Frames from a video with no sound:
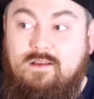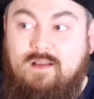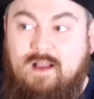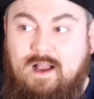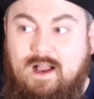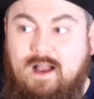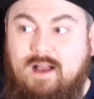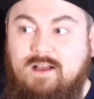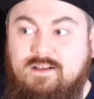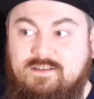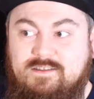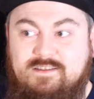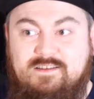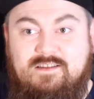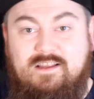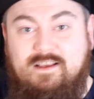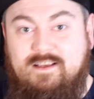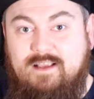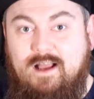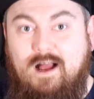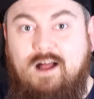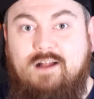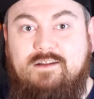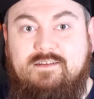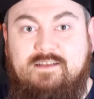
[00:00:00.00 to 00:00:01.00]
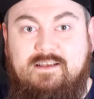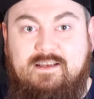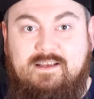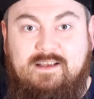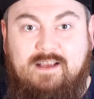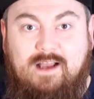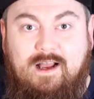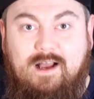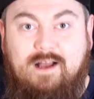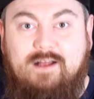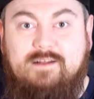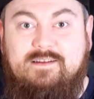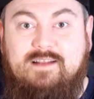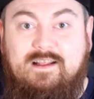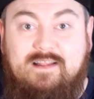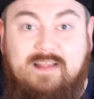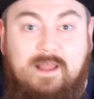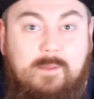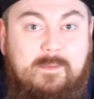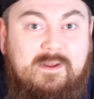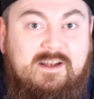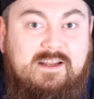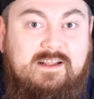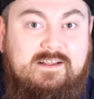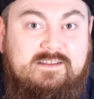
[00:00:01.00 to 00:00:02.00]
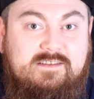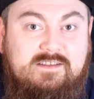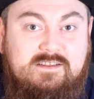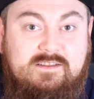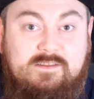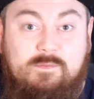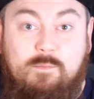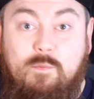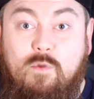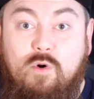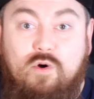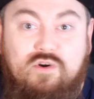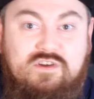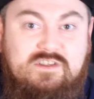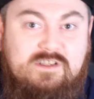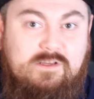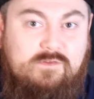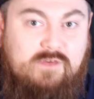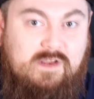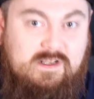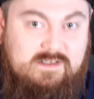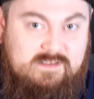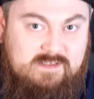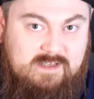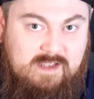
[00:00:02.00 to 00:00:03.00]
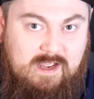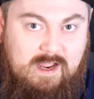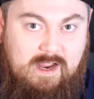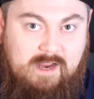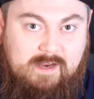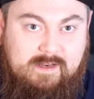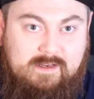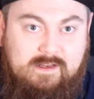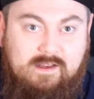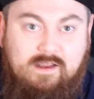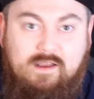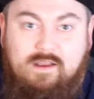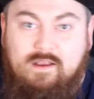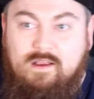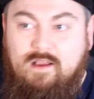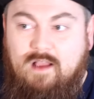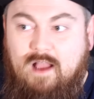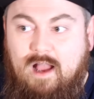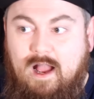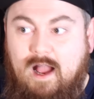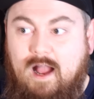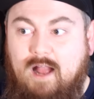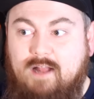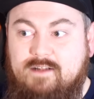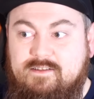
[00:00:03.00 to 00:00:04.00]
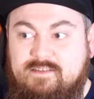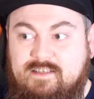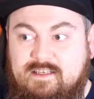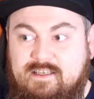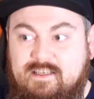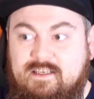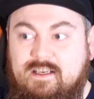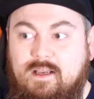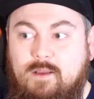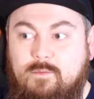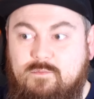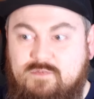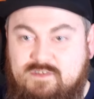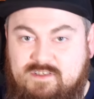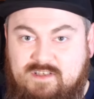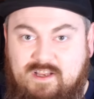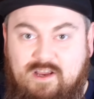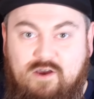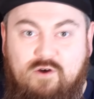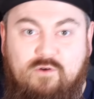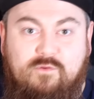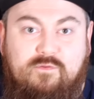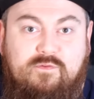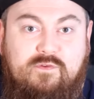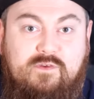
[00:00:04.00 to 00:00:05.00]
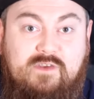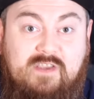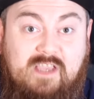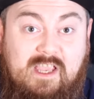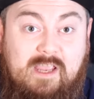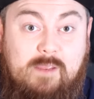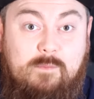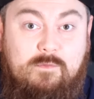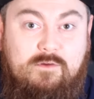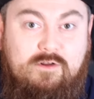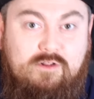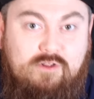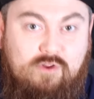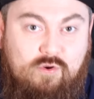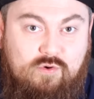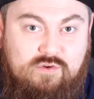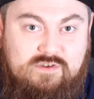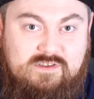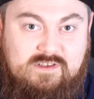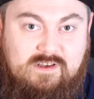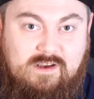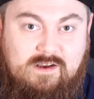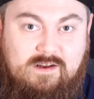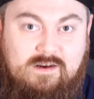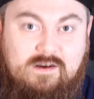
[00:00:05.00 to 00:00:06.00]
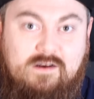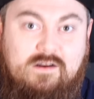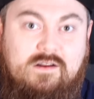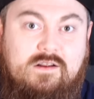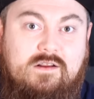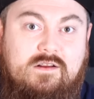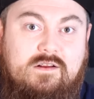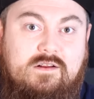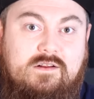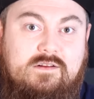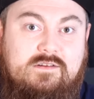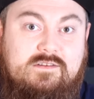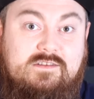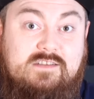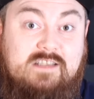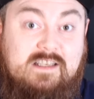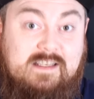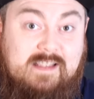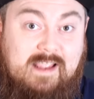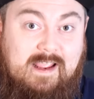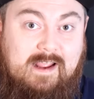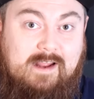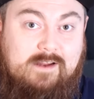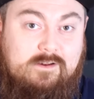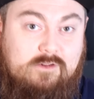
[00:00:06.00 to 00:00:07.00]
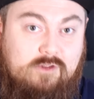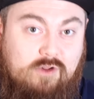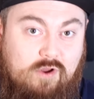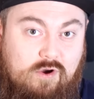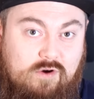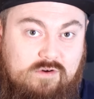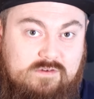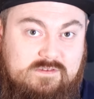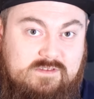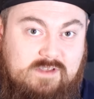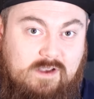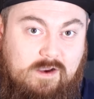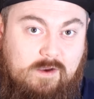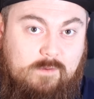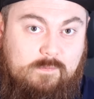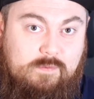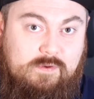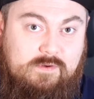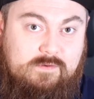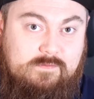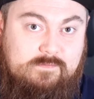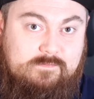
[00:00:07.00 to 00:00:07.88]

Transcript: as the Gardaí had eliminated most of his gang and he himself came closer to getting locked up.